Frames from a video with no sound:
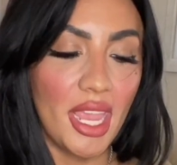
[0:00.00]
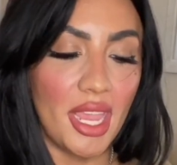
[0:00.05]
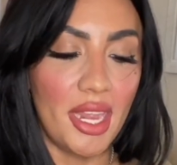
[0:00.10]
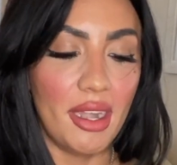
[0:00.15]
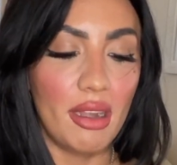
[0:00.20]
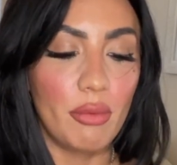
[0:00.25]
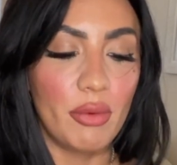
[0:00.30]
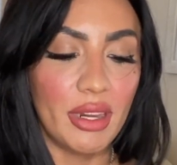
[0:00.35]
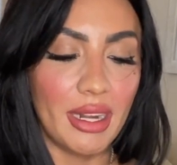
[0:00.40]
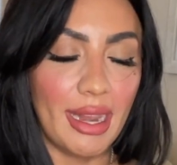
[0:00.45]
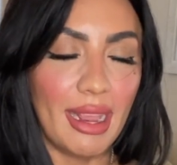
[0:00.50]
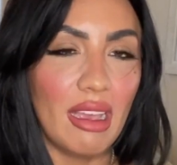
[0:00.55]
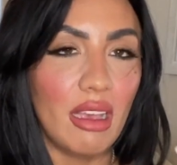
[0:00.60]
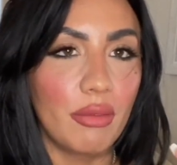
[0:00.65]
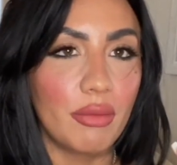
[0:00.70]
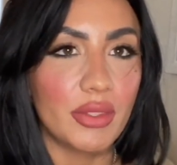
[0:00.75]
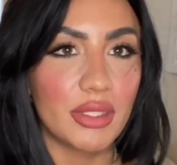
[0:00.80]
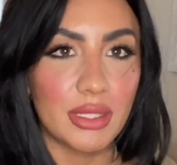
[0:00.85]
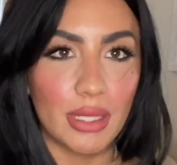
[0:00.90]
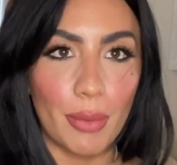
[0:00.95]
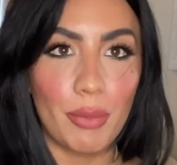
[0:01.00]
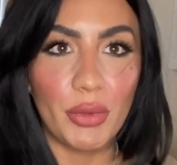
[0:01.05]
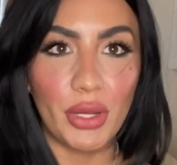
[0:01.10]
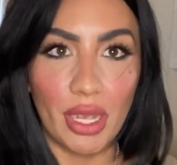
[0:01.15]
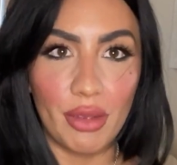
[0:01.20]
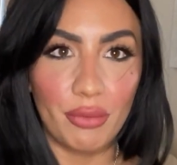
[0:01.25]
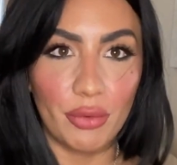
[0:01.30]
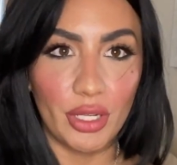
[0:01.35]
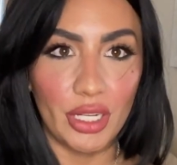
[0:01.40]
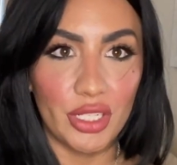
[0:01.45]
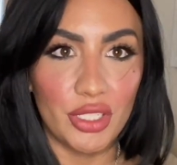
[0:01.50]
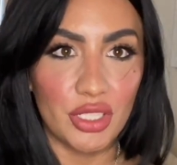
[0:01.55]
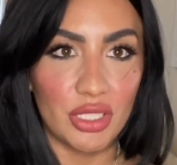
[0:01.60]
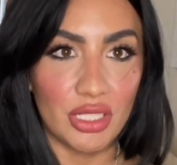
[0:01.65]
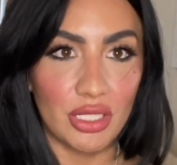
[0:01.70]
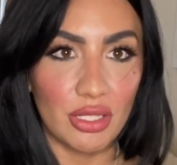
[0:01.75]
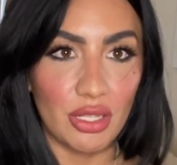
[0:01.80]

and I wanna have some coverage,